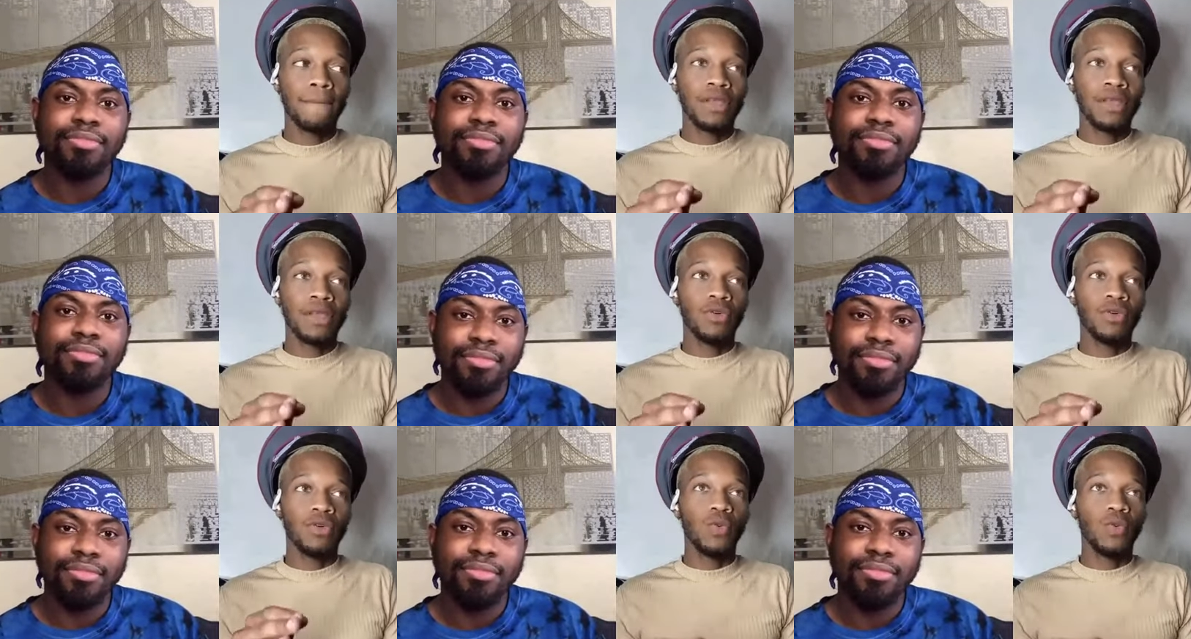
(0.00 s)

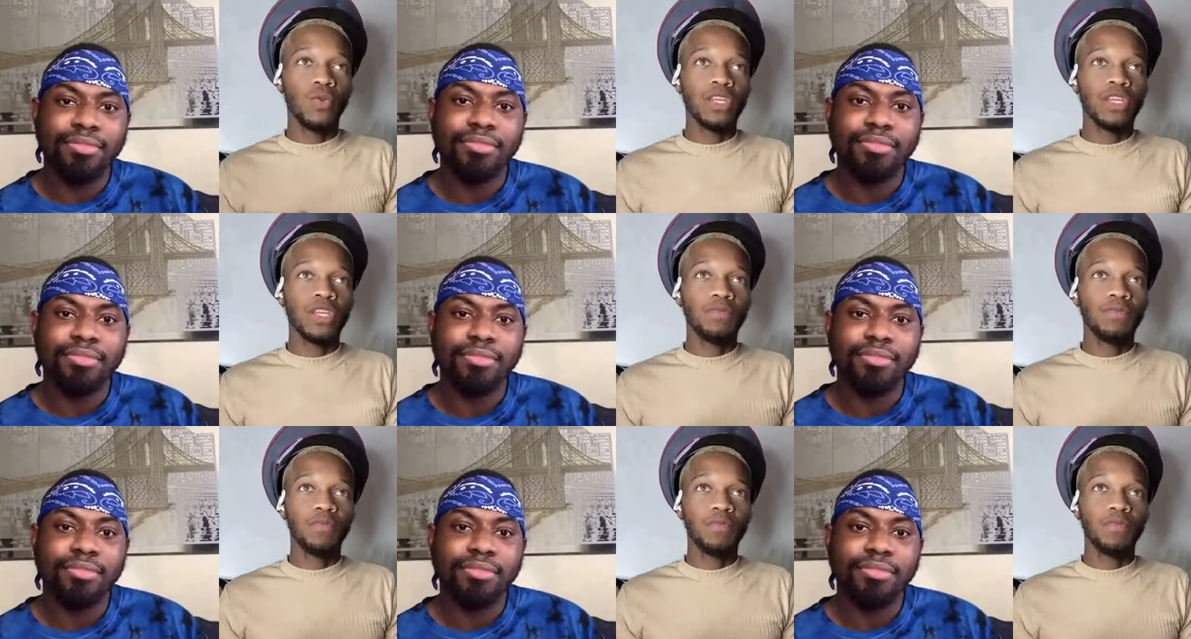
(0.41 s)
Speaker 1: When
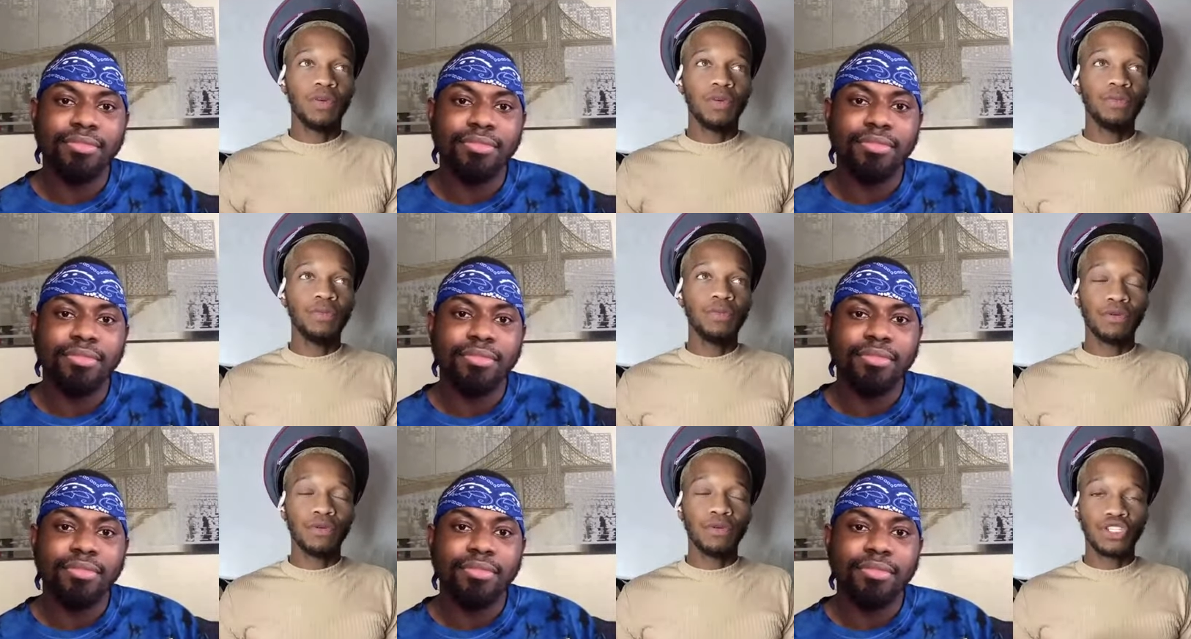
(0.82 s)

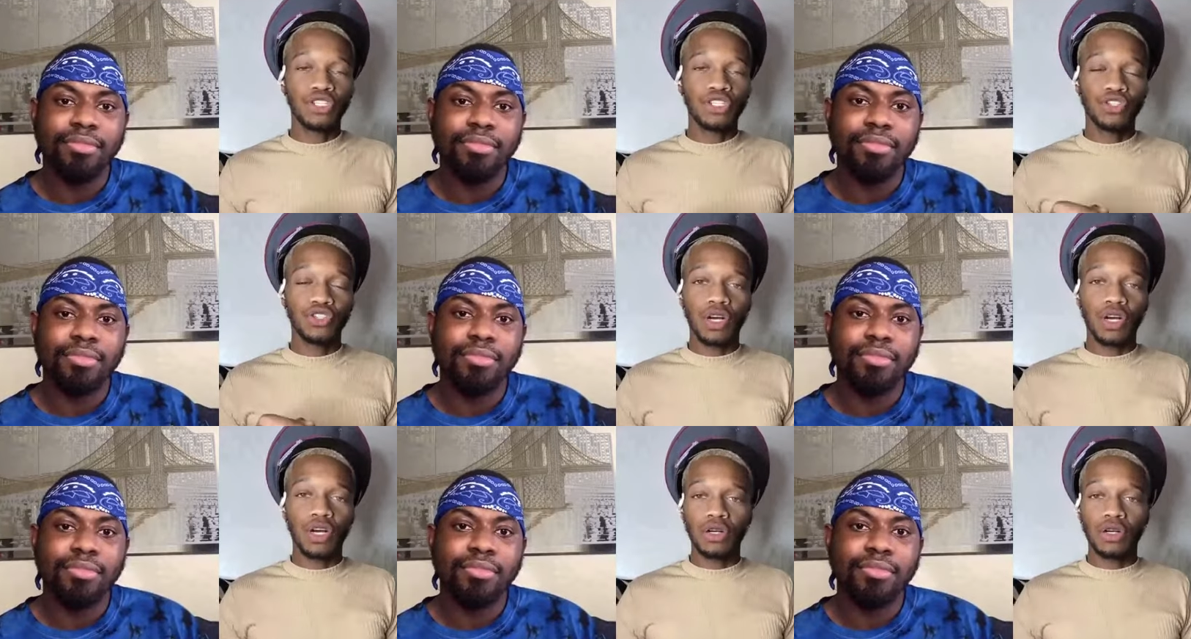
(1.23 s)
people
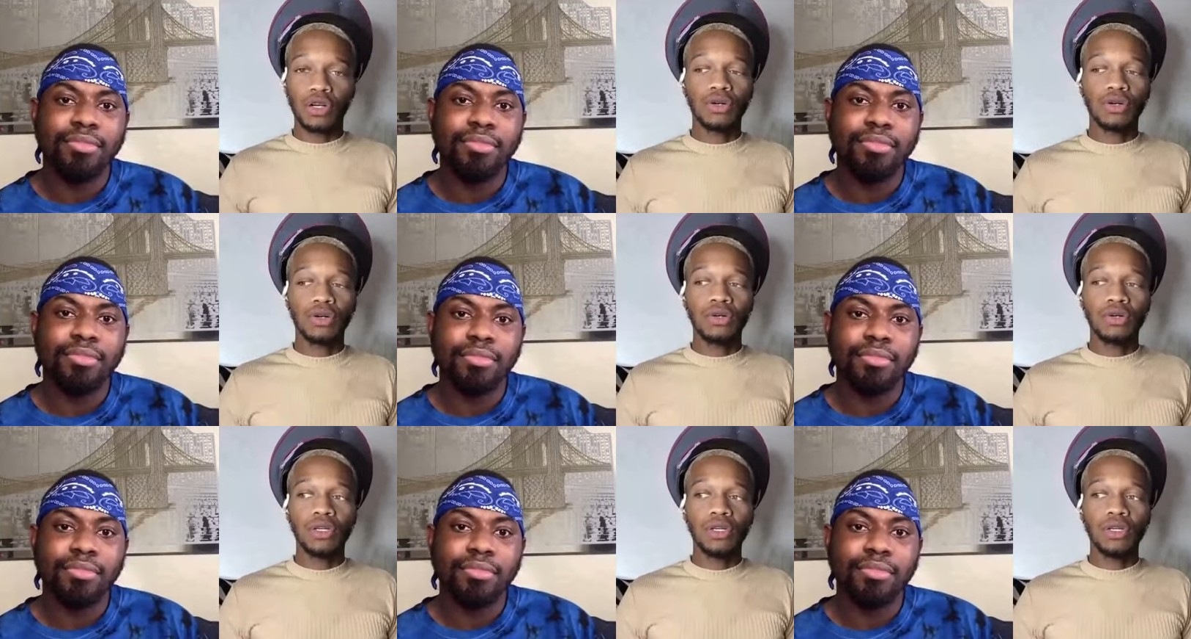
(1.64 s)

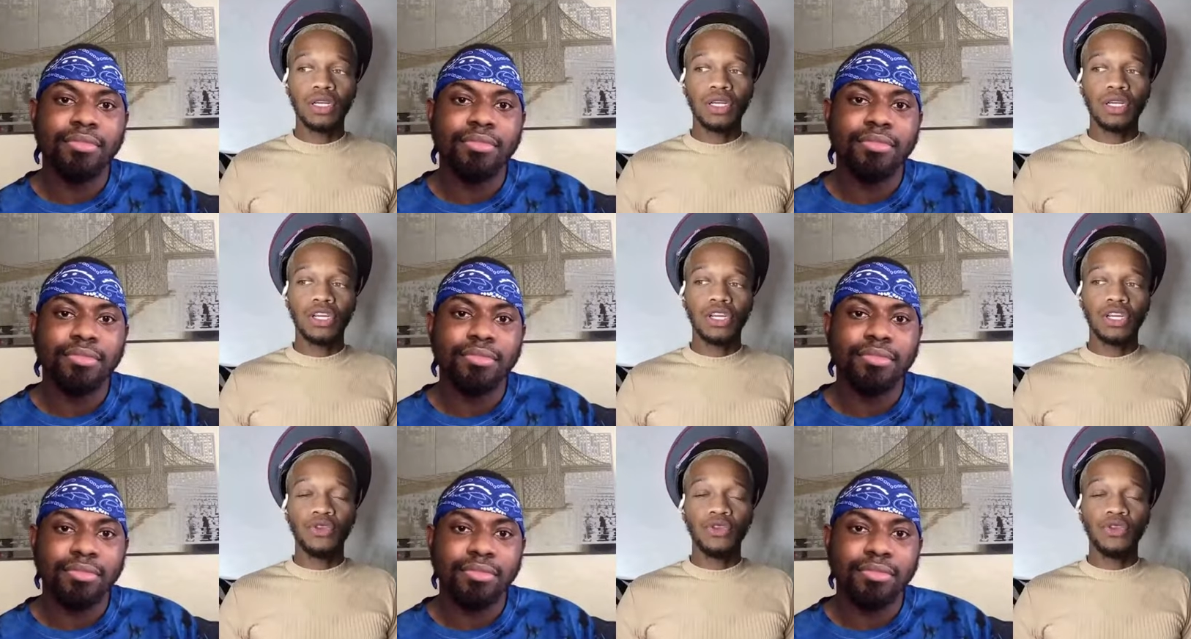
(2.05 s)
struggle,
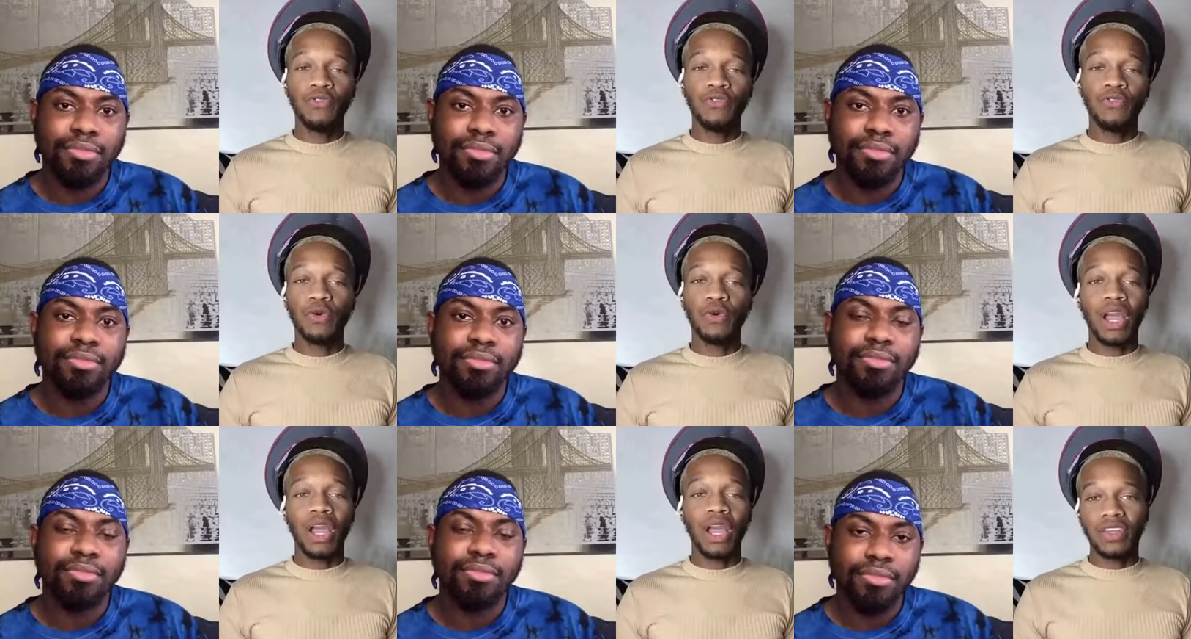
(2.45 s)
you
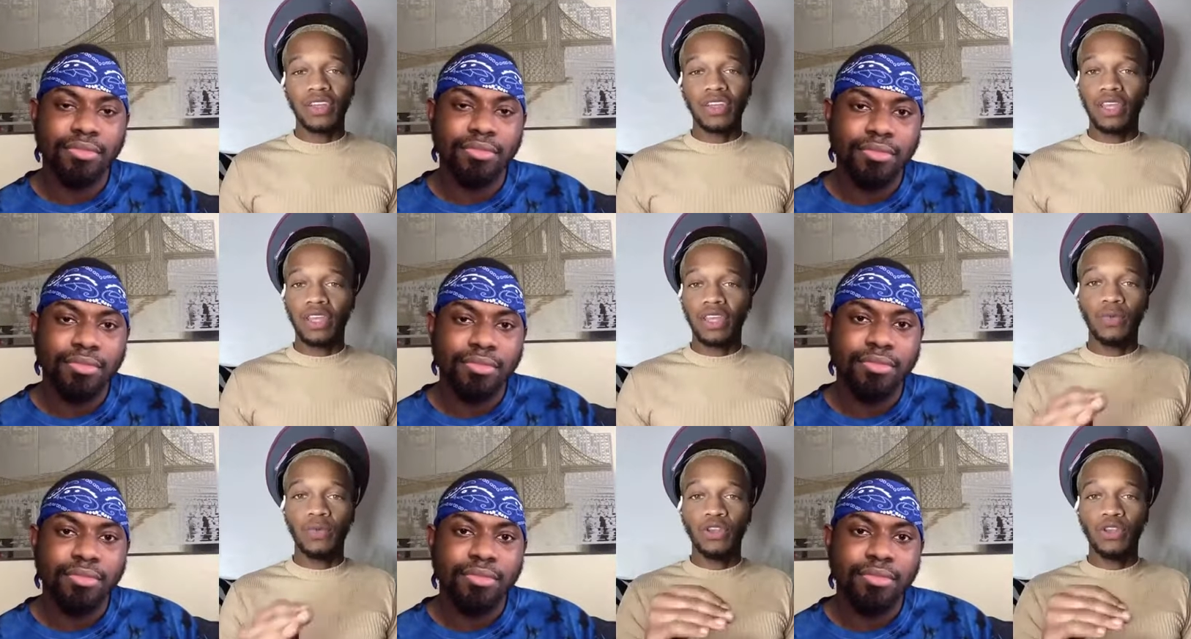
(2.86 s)
feel
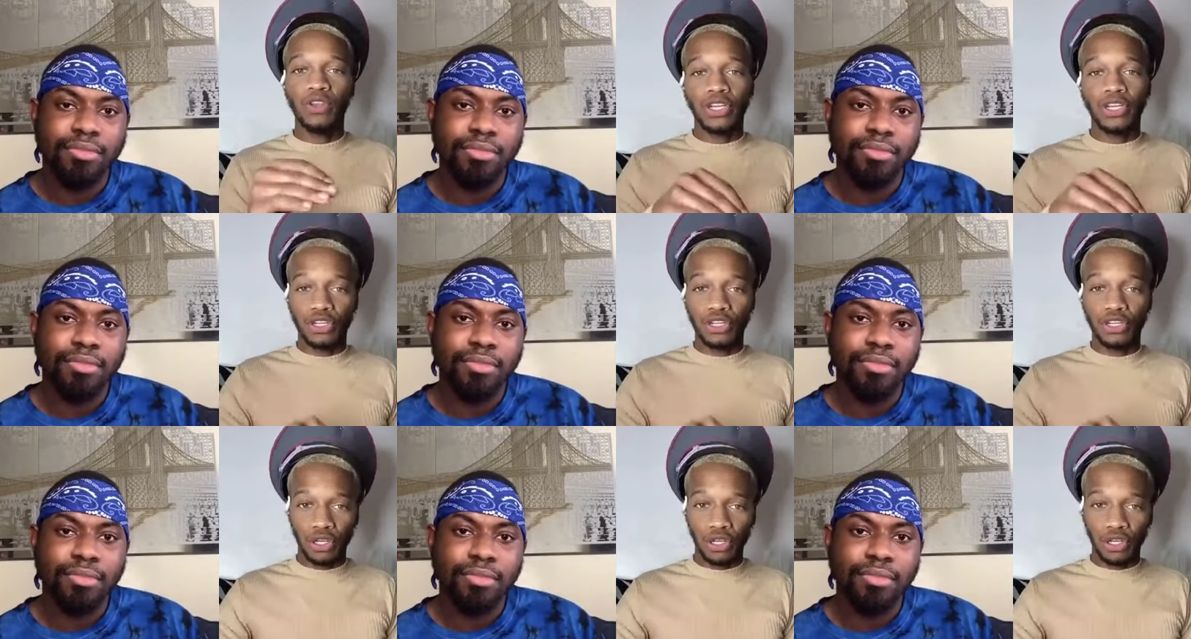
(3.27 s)
everything when you're at
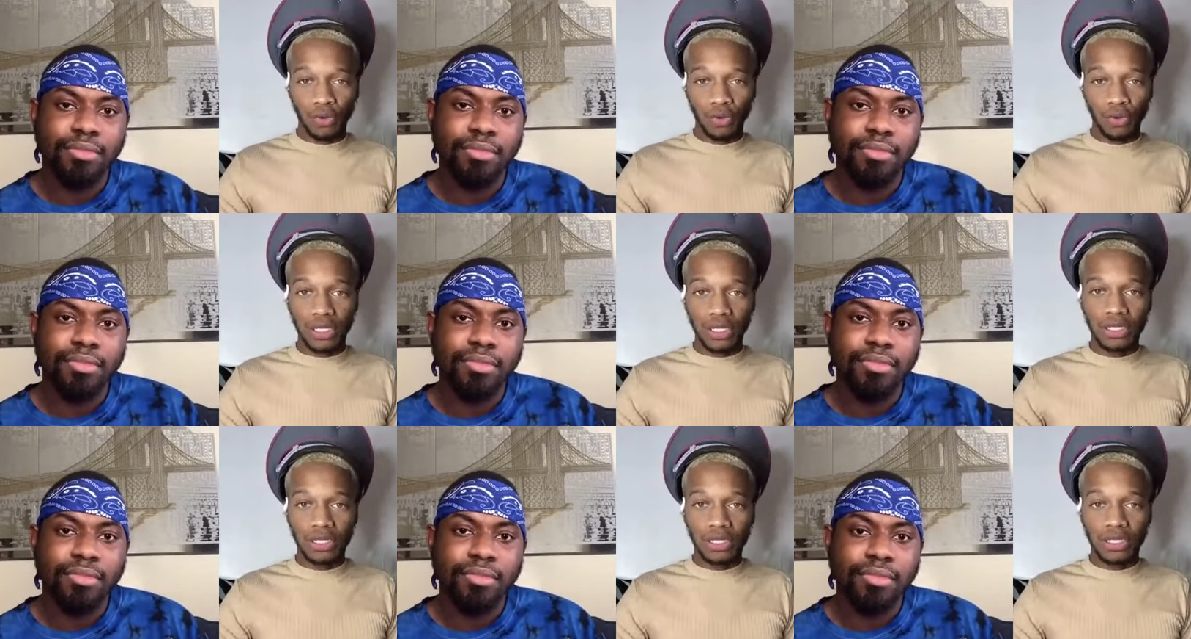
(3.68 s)
your
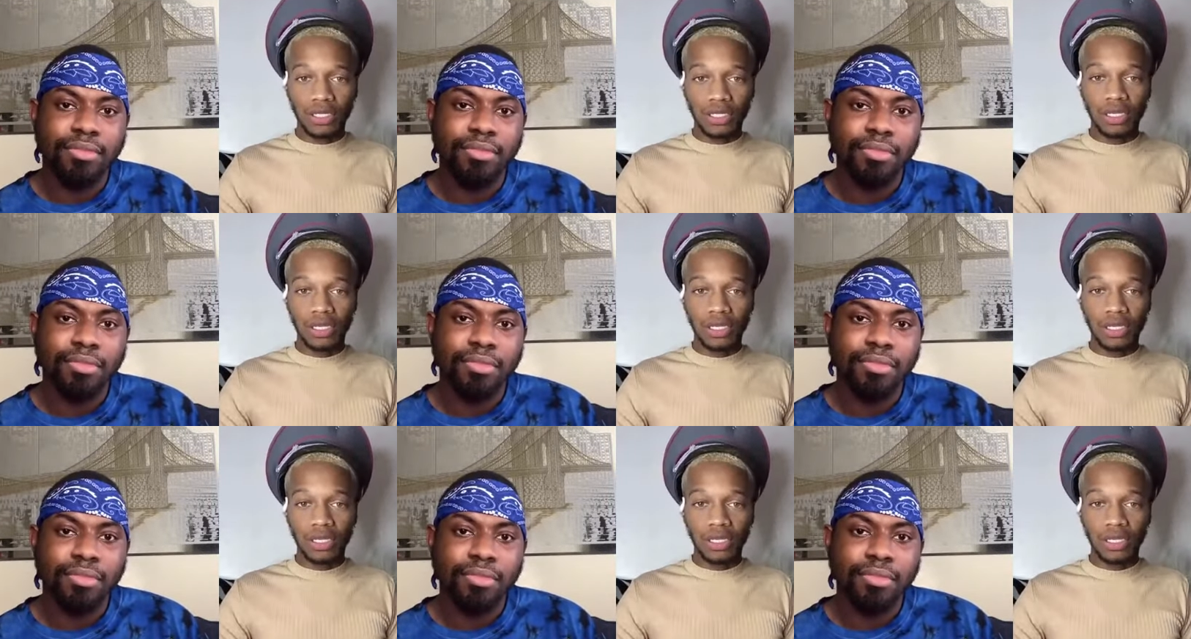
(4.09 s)
lowest.